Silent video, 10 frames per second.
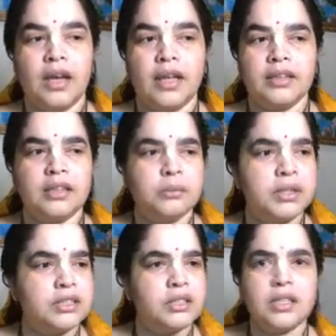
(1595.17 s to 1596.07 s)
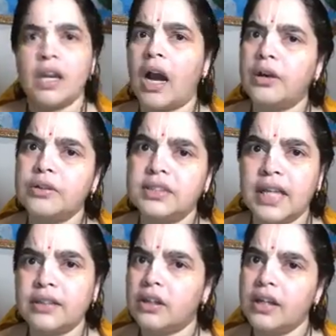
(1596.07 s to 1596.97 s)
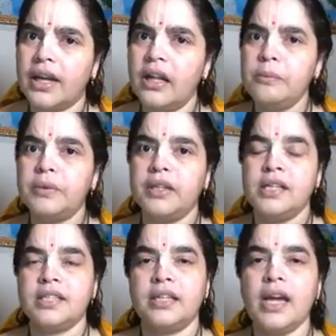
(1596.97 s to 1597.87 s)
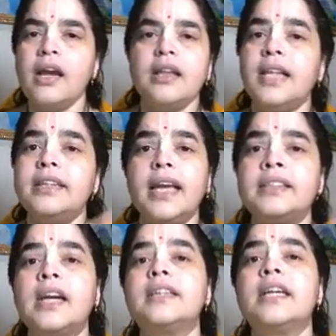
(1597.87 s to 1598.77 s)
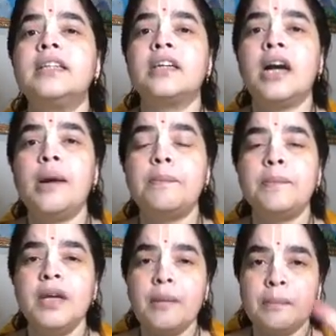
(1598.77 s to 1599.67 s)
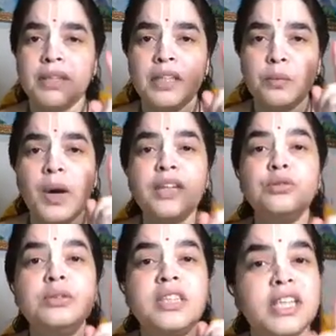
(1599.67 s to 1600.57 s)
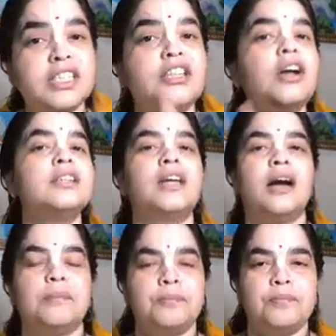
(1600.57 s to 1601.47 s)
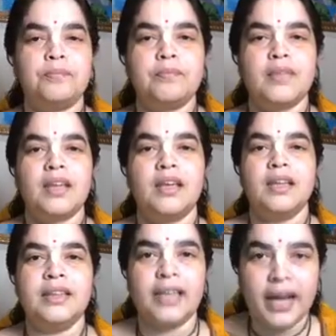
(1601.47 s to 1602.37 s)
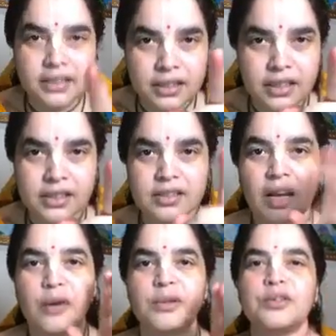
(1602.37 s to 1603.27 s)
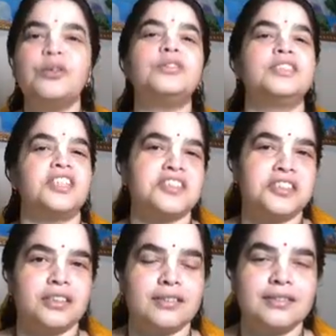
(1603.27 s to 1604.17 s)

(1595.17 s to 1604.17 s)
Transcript: And then the minister said, how is that going to help? He said, yeah, let the entire kingdom come. But the one who does not come, that is our court jester.